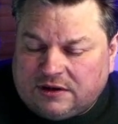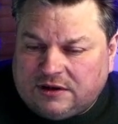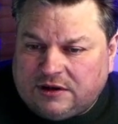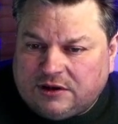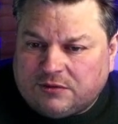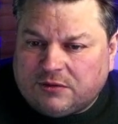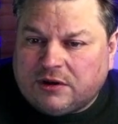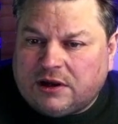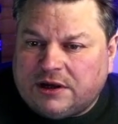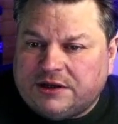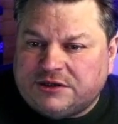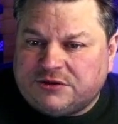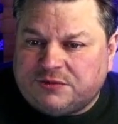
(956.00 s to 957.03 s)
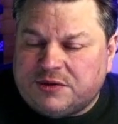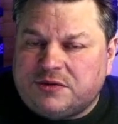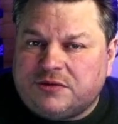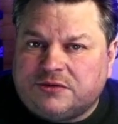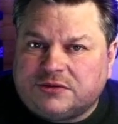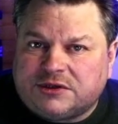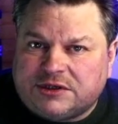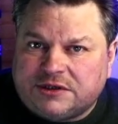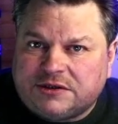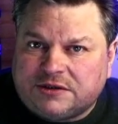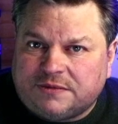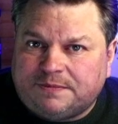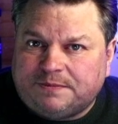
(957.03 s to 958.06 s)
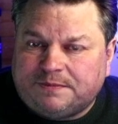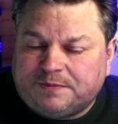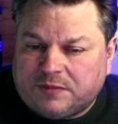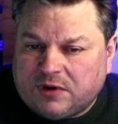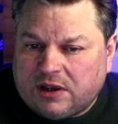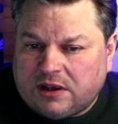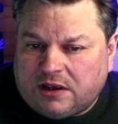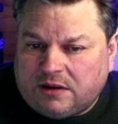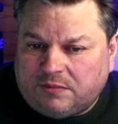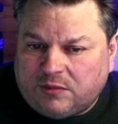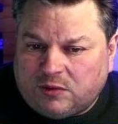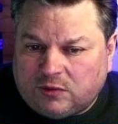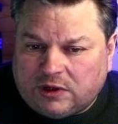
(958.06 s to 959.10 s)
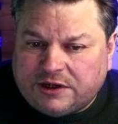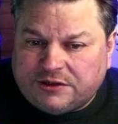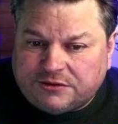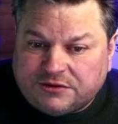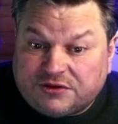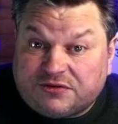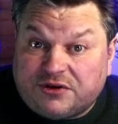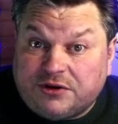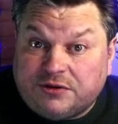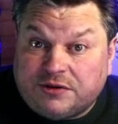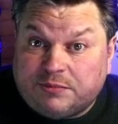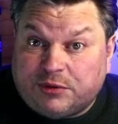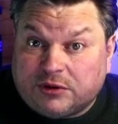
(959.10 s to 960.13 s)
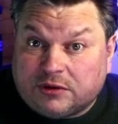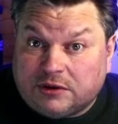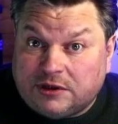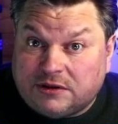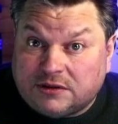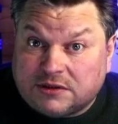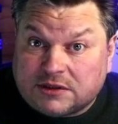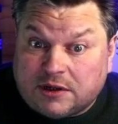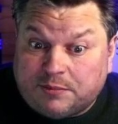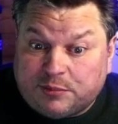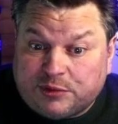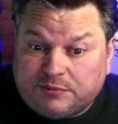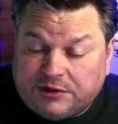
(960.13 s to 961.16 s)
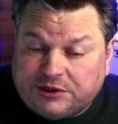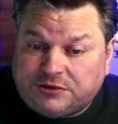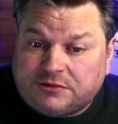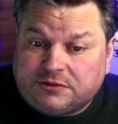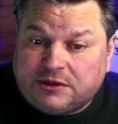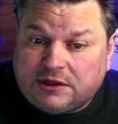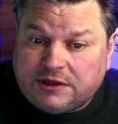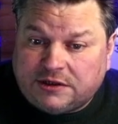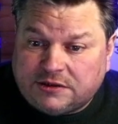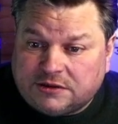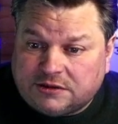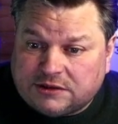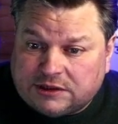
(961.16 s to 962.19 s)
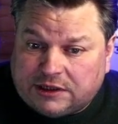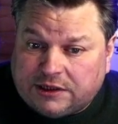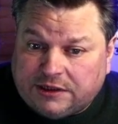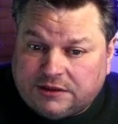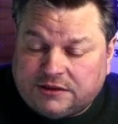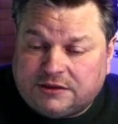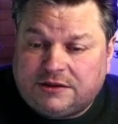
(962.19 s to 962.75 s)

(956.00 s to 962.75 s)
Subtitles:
equalized with your system. All I do is throw the bottle in the sump, make sure the lid is on tight.